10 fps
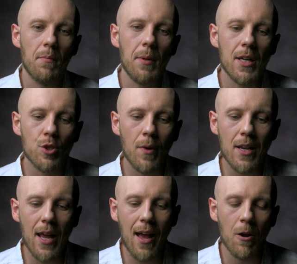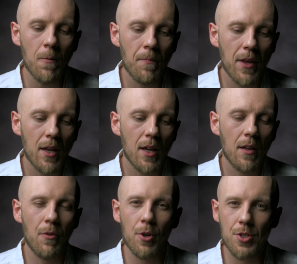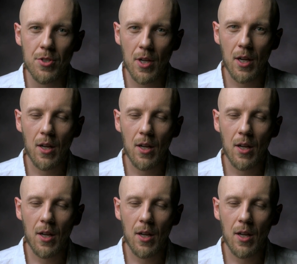Because right now, there's